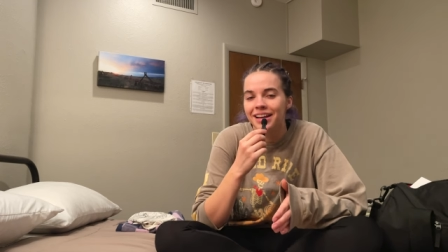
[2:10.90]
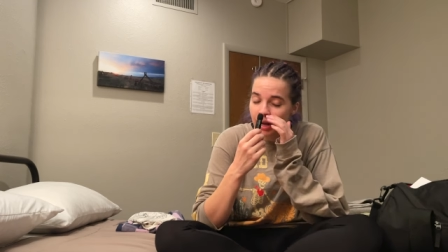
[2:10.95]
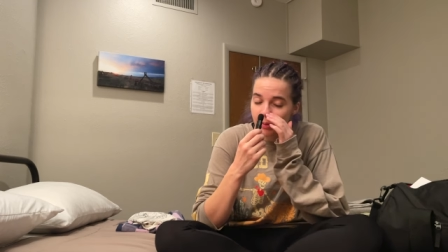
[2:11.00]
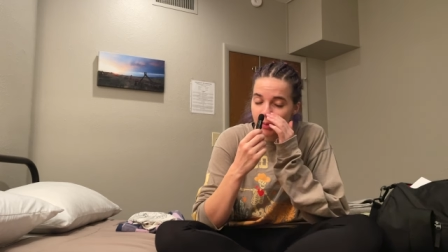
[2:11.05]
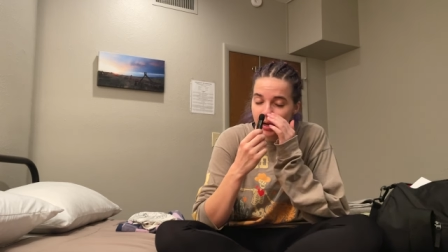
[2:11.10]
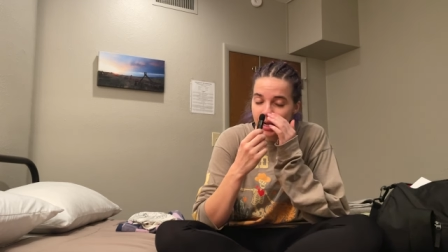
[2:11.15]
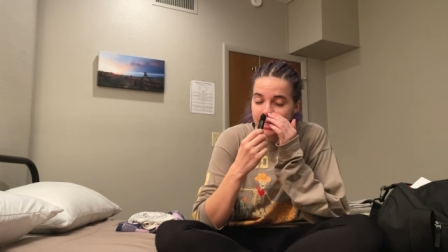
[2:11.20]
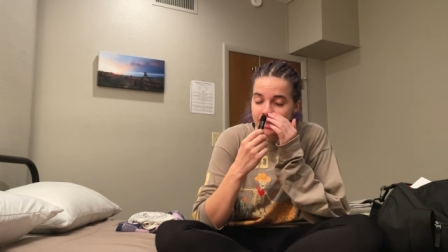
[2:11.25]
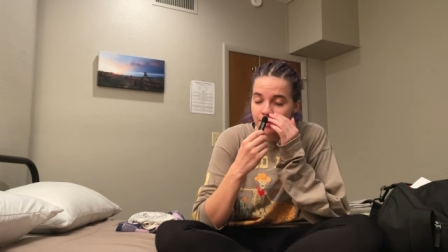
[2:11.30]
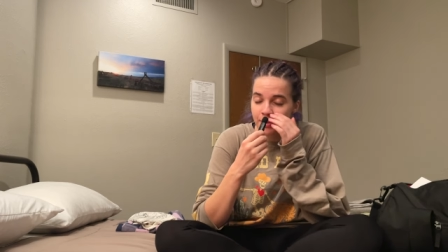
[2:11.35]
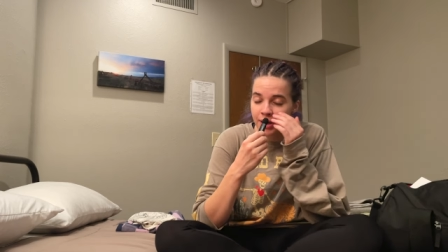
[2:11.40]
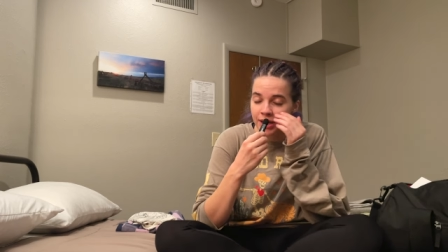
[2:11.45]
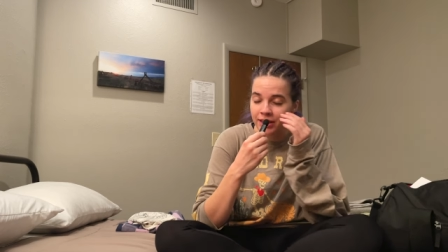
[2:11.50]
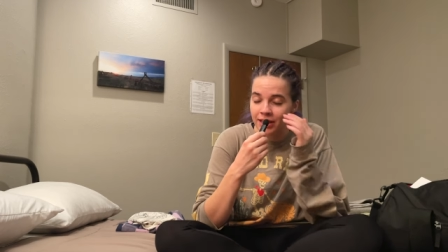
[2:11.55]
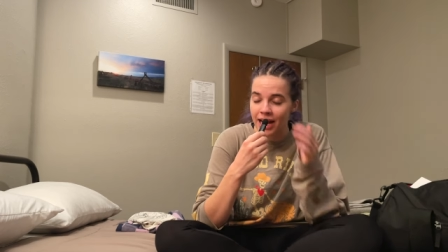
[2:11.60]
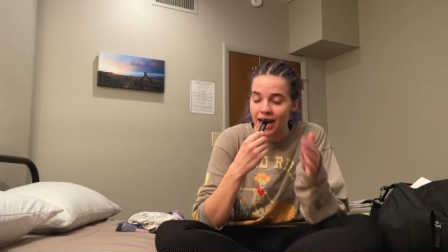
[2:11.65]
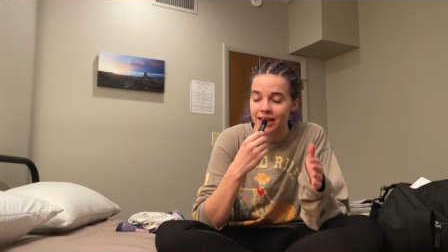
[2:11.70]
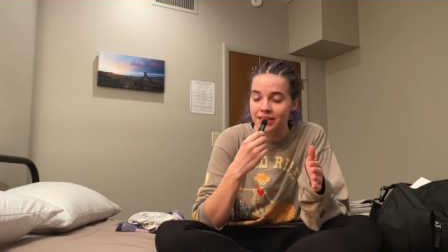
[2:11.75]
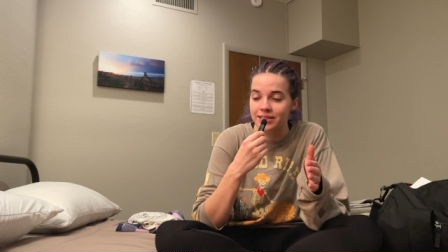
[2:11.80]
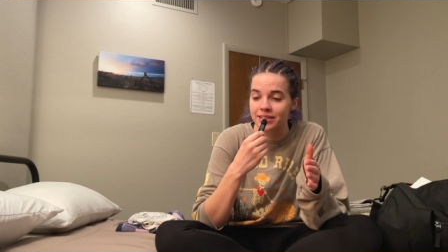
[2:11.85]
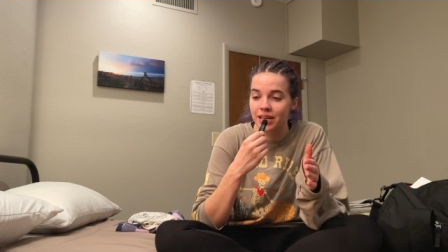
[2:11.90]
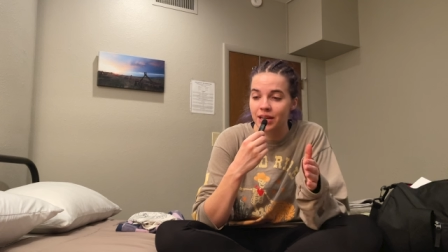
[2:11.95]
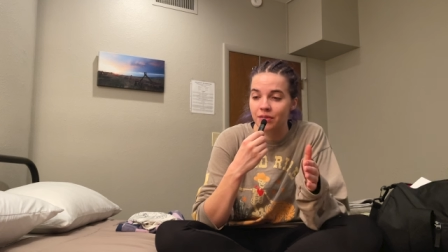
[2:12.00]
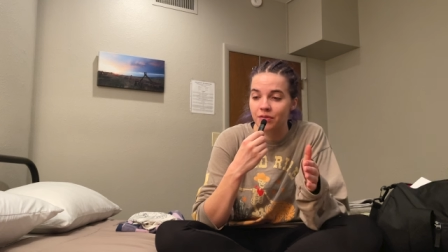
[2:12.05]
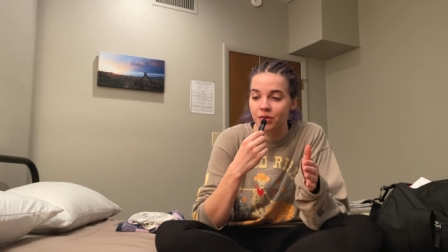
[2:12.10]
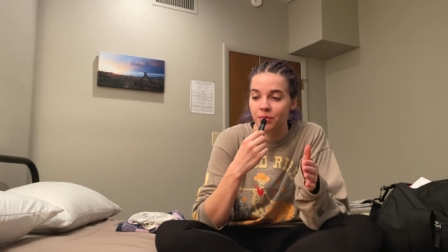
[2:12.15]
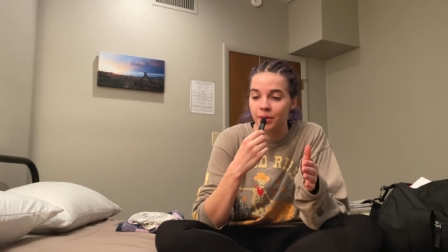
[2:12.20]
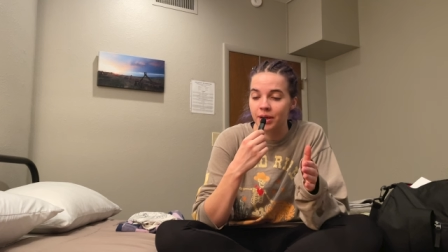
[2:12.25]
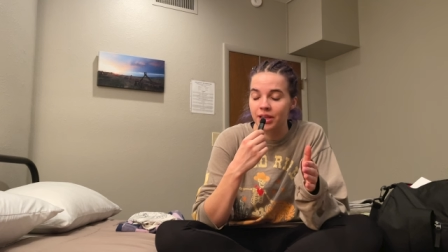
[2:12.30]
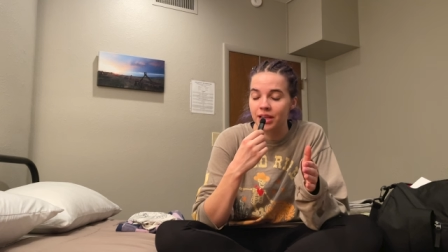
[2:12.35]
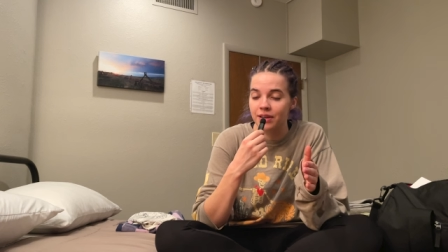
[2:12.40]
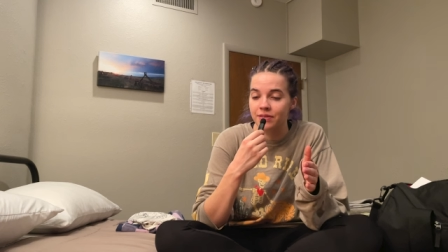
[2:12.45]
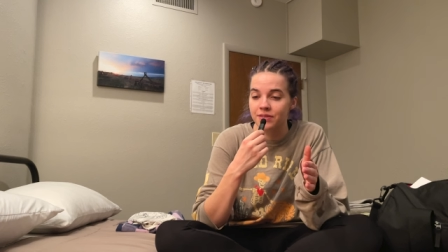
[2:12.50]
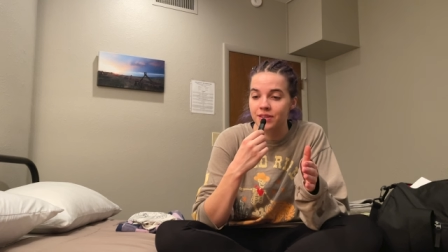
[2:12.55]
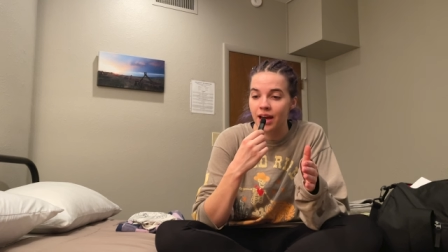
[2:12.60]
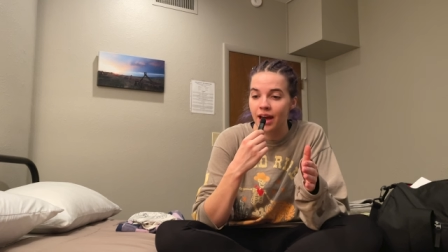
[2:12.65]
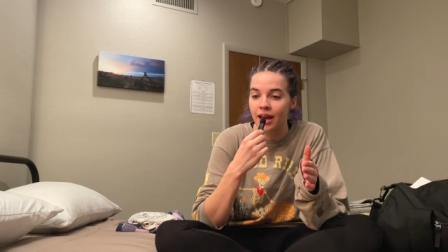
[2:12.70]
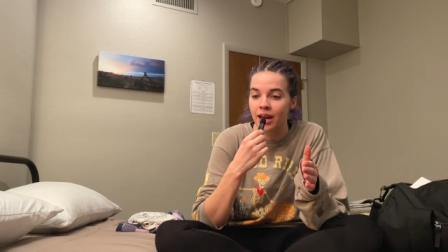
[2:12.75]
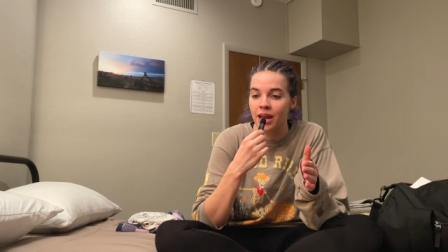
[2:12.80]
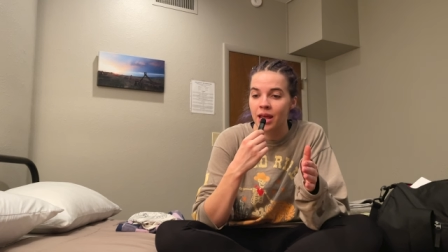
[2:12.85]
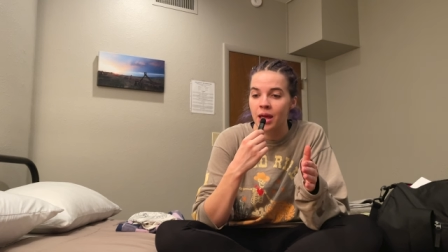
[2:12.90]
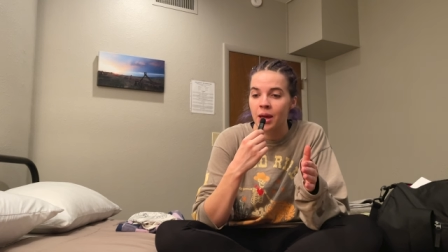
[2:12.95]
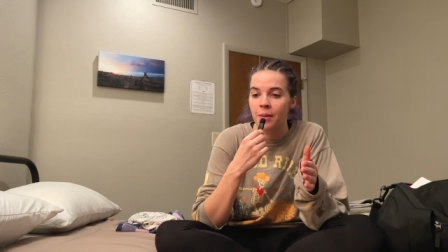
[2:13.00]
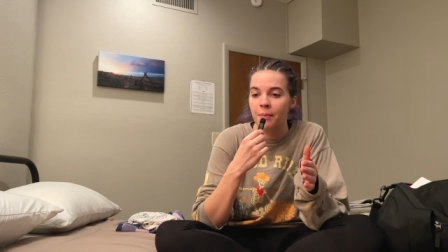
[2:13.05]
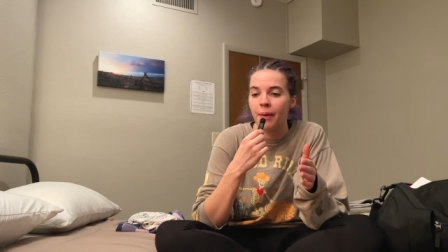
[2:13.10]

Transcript: when I did my last kick from my left side,